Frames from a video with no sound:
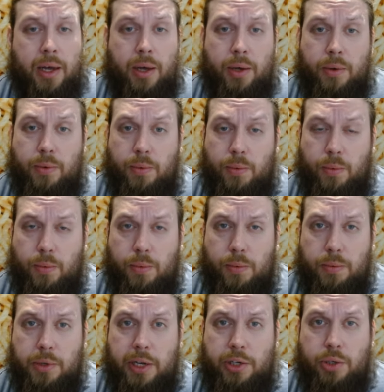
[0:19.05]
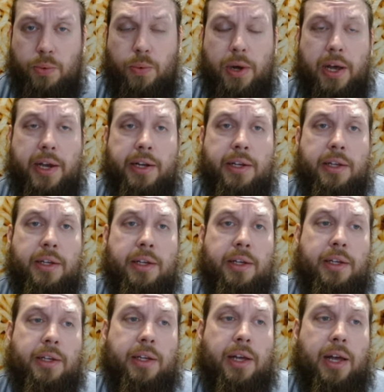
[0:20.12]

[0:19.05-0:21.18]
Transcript: uh, nationwide.